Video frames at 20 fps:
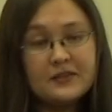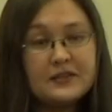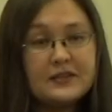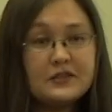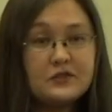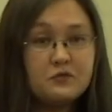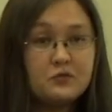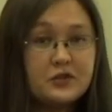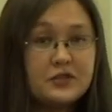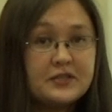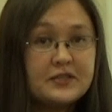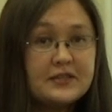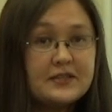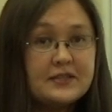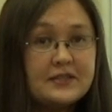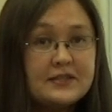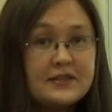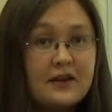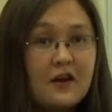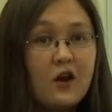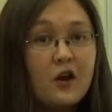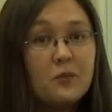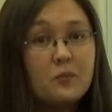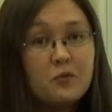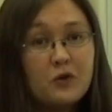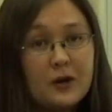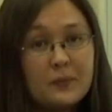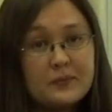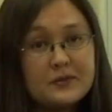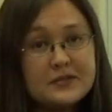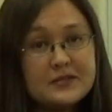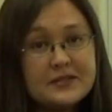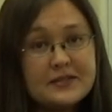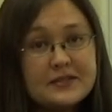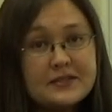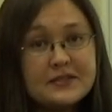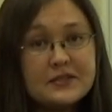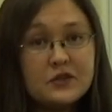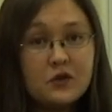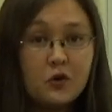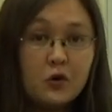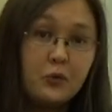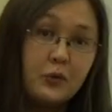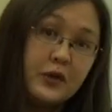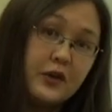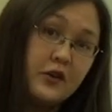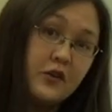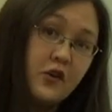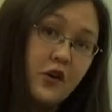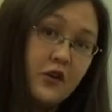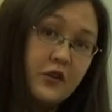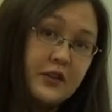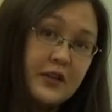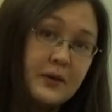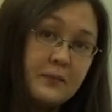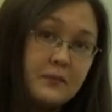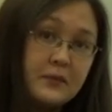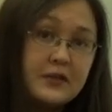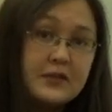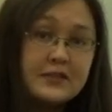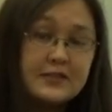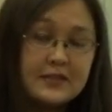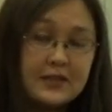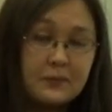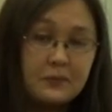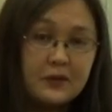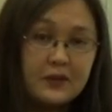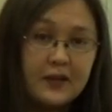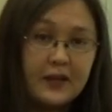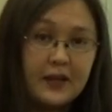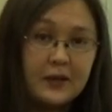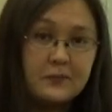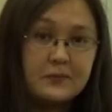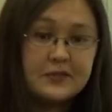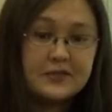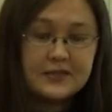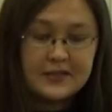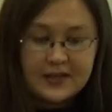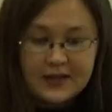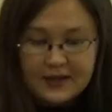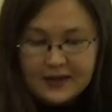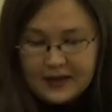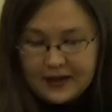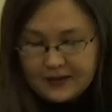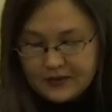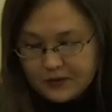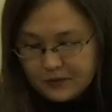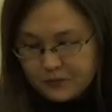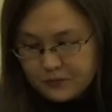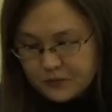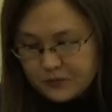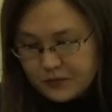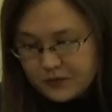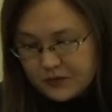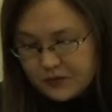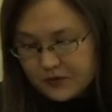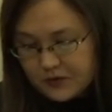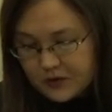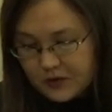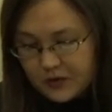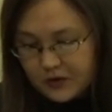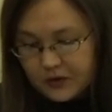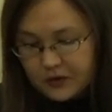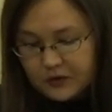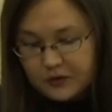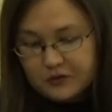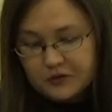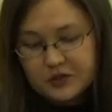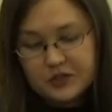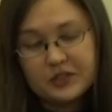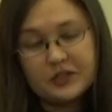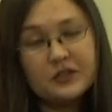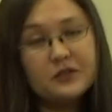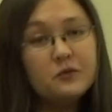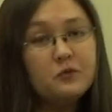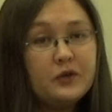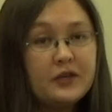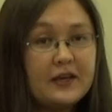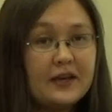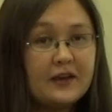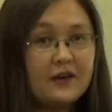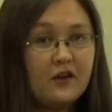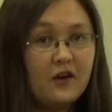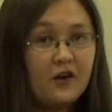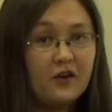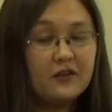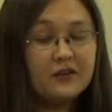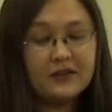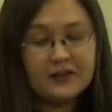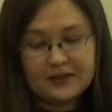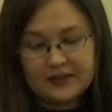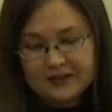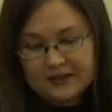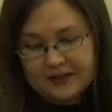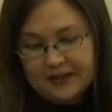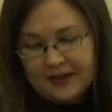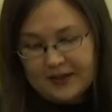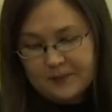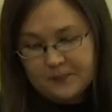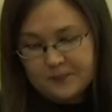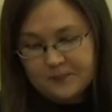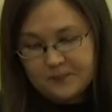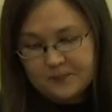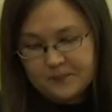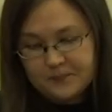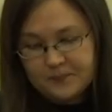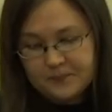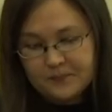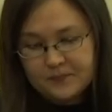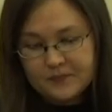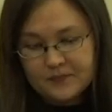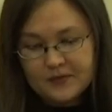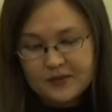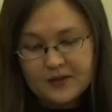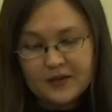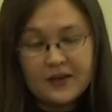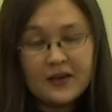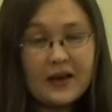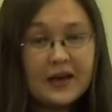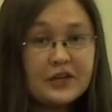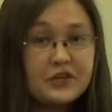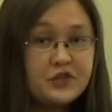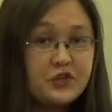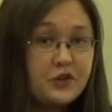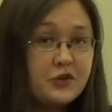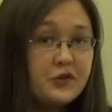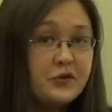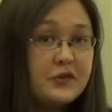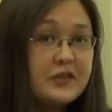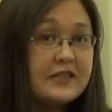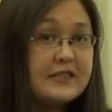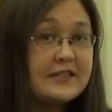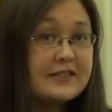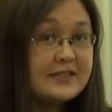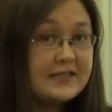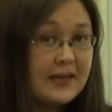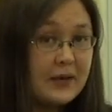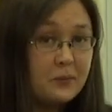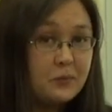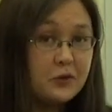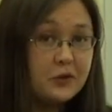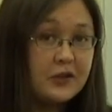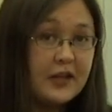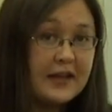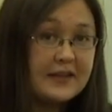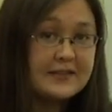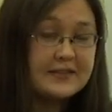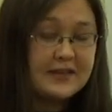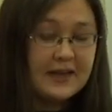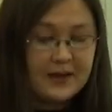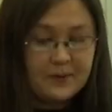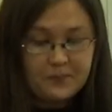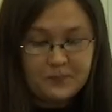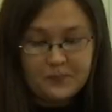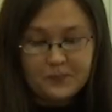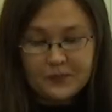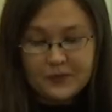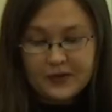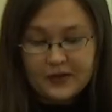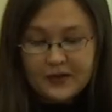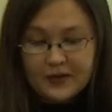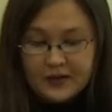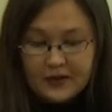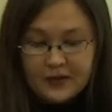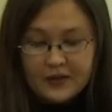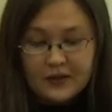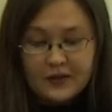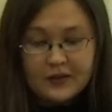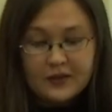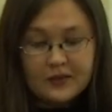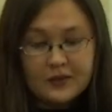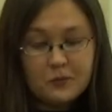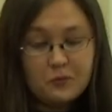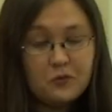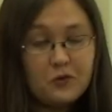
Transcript: These reasons are premises, or we could call them subclaims, and the conclusion we can call a claim. I showed you this example last time, the